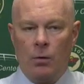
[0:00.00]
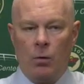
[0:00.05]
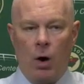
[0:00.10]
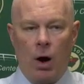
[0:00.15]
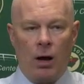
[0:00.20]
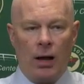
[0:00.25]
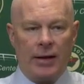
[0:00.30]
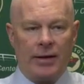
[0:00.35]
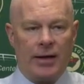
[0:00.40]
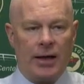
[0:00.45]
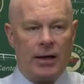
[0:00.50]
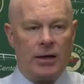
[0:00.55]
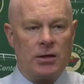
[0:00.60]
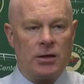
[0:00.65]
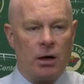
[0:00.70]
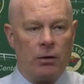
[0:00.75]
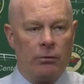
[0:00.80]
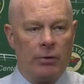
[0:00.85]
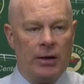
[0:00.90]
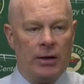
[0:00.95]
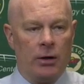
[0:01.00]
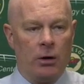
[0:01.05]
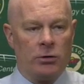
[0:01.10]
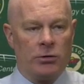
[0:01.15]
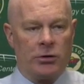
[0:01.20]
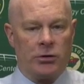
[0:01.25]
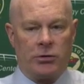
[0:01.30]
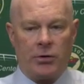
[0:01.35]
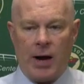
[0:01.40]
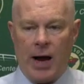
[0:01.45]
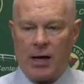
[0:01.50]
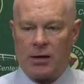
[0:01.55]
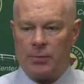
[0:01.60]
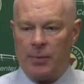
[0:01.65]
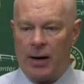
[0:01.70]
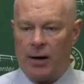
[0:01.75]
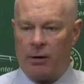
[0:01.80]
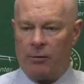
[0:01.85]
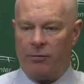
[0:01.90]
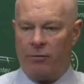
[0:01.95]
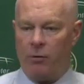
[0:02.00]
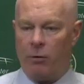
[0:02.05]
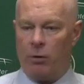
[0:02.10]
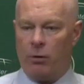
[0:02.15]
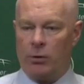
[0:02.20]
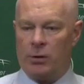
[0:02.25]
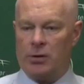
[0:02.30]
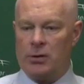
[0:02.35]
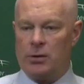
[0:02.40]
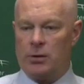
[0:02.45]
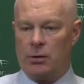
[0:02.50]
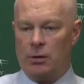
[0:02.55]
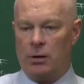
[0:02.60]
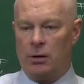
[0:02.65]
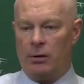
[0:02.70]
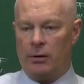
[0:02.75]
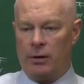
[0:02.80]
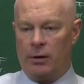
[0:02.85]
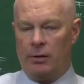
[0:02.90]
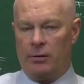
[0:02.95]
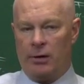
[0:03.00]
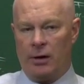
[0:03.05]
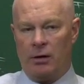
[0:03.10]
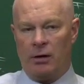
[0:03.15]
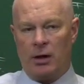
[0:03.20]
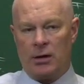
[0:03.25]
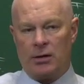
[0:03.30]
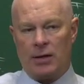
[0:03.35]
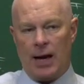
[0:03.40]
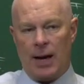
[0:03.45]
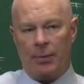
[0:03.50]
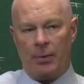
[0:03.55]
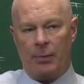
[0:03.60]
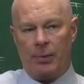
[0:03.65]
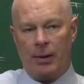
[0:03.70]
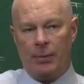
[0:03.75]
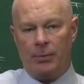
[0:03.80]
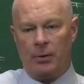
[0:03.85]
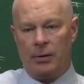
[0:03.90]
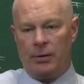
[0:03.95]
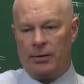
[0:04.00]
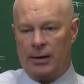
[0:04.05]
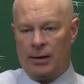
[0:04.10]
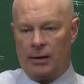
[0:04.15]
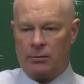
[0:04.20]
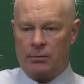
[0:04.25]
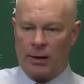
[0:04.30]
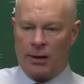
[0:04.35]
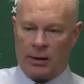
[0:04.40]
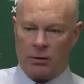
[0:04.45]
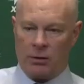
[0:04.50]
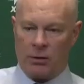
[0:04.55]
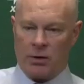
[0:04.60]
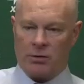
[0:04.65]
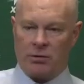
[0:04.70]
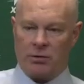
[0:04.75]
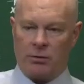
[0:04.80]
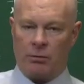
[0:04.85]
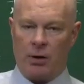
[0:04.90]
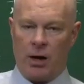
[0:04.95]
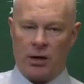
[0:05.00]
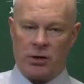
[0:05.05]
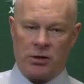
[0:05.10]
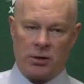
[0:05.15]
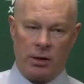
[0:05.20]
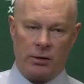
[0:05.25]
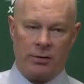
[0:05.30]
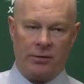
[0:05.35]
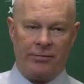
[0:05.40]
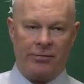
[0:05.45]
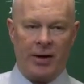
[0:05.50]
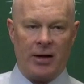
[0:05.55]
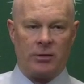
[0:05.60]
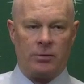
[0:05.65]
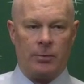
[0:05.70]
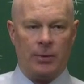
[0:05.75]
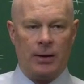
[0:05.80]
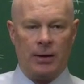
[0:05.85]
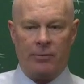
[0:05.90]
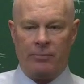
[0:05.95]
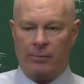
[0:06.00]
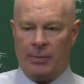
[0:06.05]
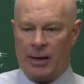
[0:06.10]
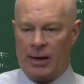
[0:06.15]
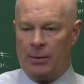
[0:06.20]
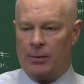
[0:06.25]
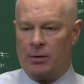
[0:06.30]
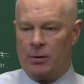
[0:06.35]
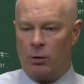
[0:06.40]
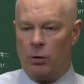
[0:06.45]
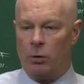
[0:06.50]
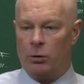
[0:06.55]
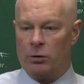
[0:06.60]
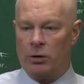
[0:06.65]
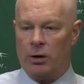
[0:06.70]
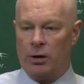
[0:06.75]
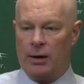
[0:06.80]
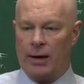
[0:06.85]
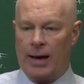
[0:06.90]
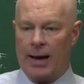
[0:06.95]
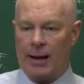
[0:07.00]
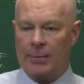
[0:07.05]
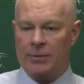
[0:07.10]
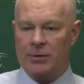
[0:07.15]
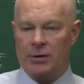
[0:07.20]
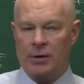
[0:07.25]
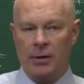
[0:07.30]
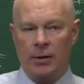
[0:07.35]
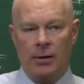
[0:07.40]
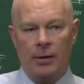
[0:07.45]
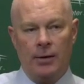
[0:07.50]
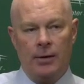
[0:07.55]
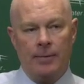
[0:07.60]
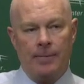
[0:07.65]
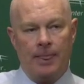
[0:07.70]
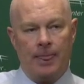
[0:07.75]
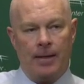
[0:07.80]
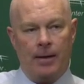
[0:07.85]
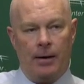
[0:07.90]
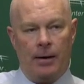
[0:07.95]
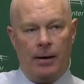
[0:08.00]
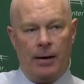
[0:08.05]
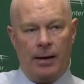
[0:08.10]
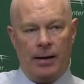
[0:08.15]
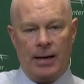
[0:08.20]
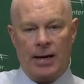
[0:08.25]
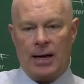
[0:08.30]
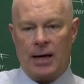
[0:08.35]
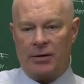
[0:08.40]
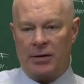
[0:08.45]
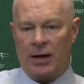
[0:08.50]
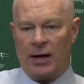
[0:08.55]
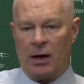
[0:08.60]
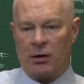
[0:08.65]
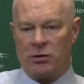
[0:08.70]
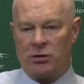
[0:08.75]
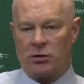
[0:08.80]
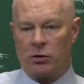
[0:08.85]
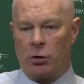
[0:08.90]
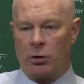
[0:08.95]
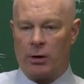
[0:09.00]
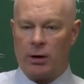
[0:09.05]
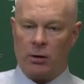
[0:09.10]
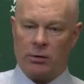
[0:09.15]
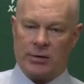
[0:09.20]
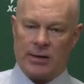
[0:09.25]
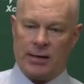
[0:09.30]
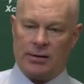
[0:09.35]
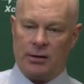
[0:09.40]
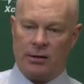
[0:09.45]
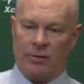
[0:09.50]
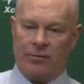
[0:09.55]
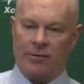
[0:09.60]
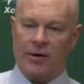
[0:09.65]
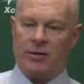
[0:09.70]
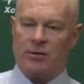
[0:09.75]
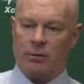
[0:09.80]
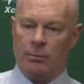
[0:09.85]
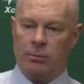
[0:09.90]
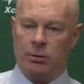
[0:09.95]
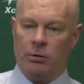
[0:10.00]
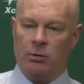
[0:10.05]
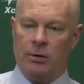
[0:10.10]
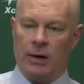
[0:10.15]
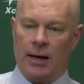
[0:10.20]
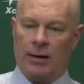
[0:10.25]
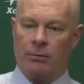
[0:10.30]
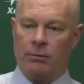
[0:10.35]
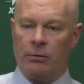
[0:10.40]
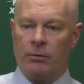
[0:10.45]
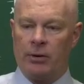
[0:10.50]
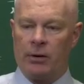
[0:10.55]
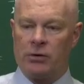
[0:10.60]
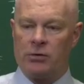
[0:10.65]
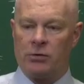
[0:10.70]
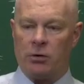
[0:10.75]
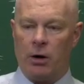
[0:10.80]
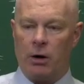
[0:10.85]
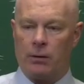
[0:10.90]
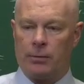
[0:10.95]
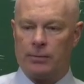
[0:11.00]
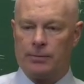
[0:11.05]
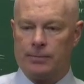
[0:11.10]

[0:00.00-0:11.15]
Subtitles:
Well, I think it's our reloads and tracks by our forwards. They're on top of people, and they crush the rush. Our defensemen have been able to hold good gaps. And then I think our sort outs at the defensive blue line were really strong.